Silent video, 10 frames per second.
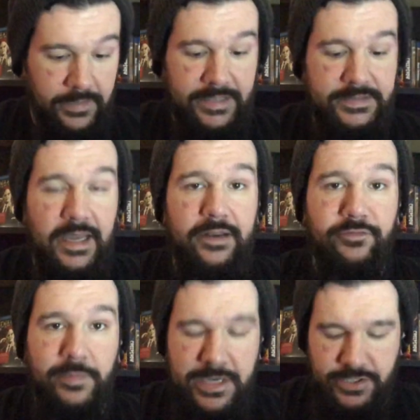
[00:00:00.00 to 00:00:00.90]
it's got
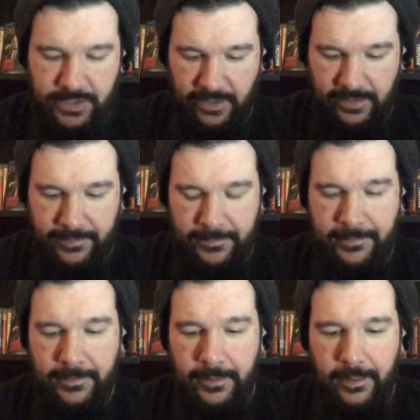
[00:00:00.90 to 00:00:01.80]
information
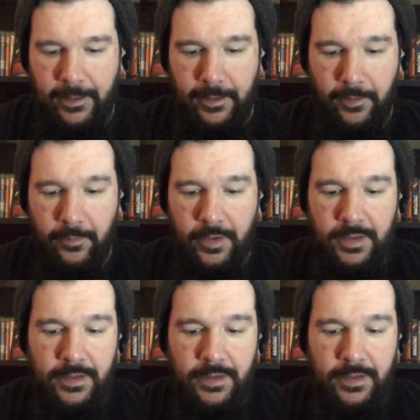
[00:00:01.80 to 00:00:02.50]
on it.